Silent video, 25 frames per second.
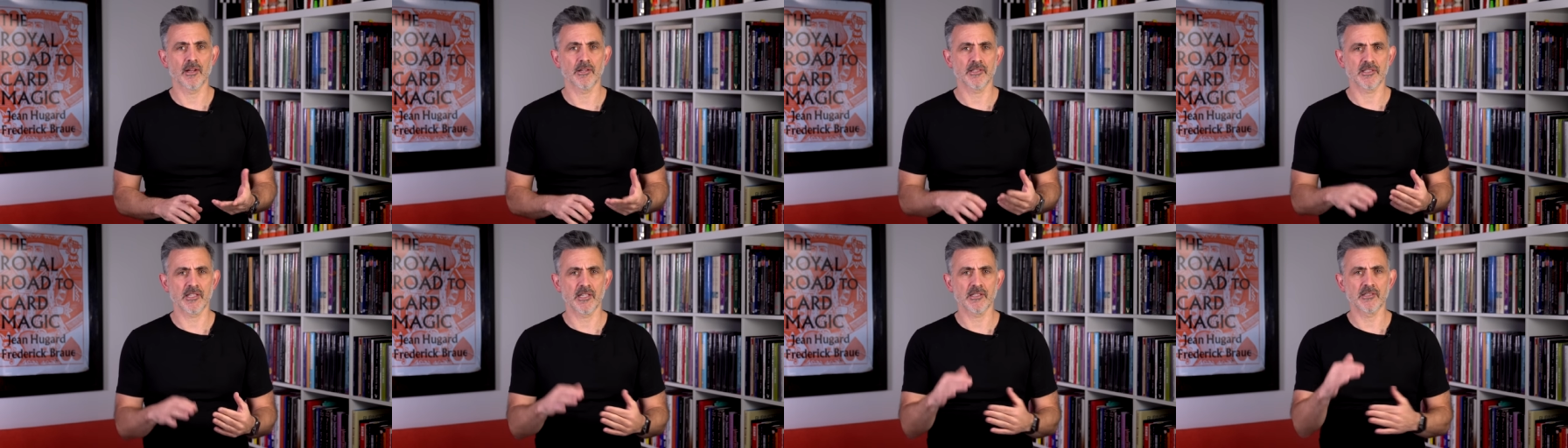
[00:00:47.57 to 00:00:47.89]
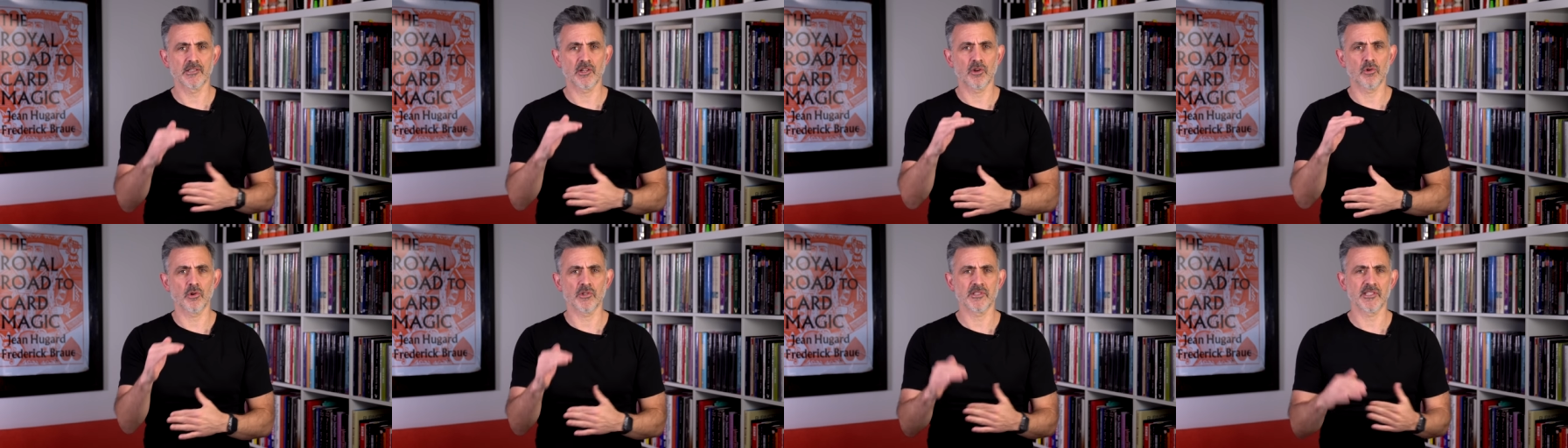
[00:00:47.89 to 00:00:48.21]
It
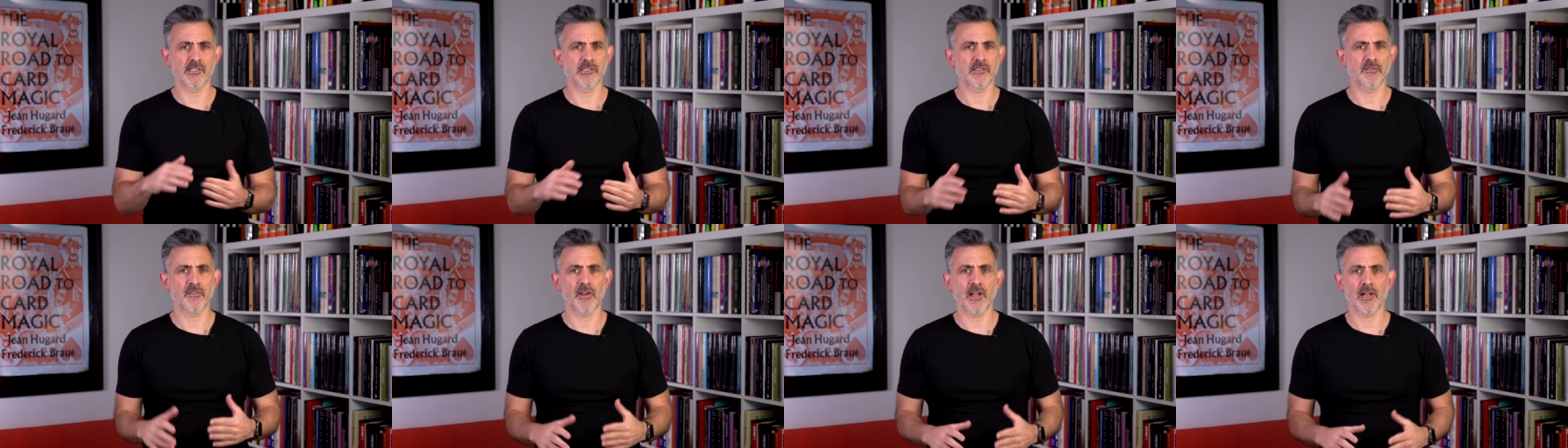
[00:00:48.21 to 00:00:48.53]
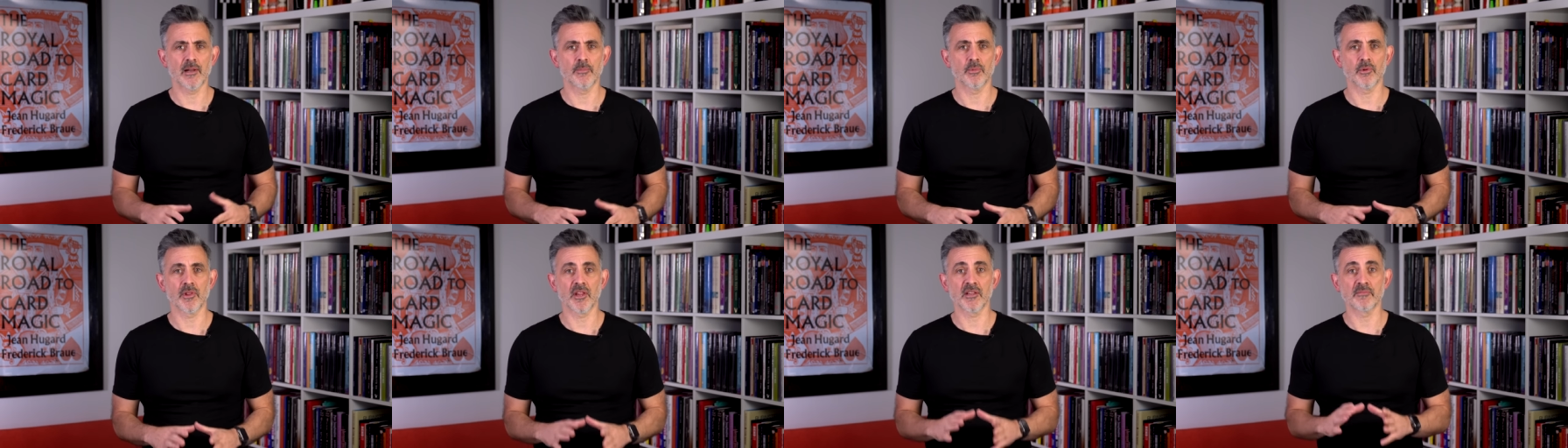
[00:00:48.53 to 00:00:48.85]
says courses
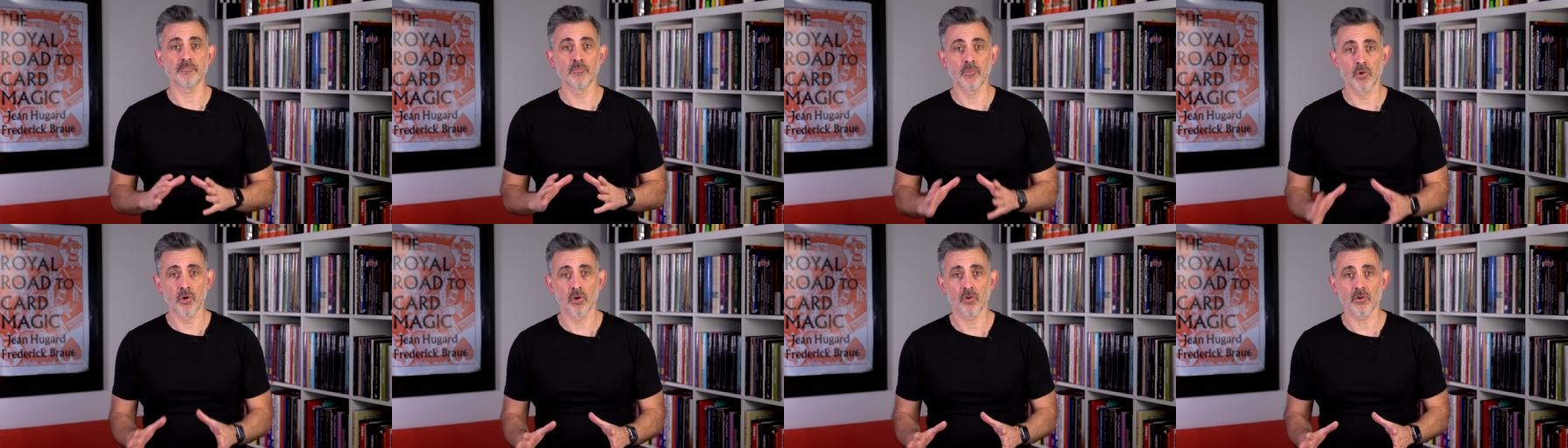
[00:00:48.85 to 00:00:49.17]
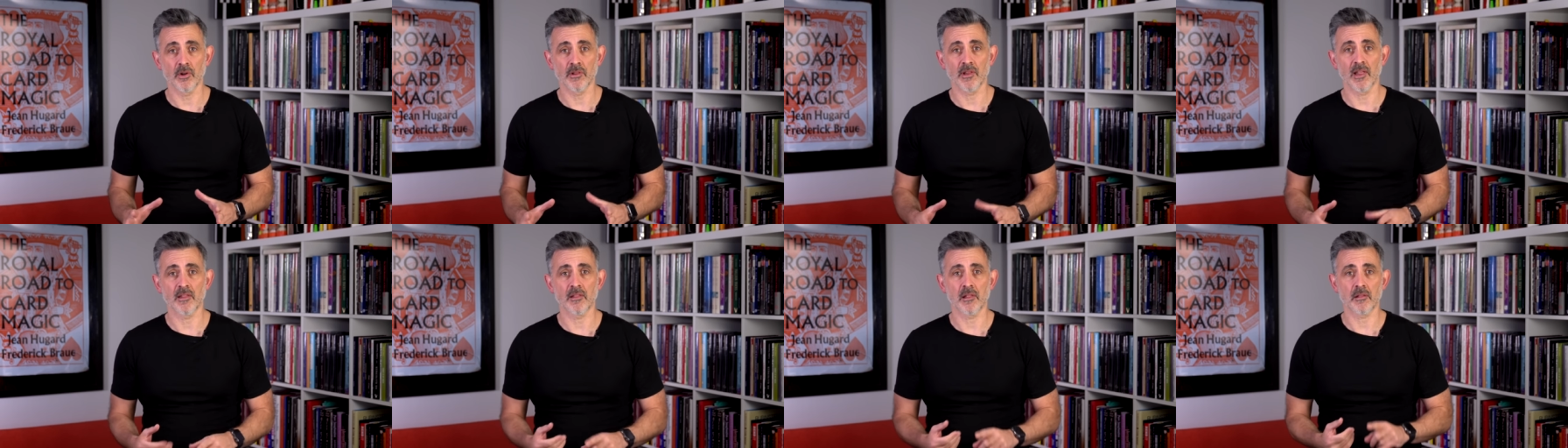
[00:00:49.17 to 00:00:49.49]
available. There's more on there.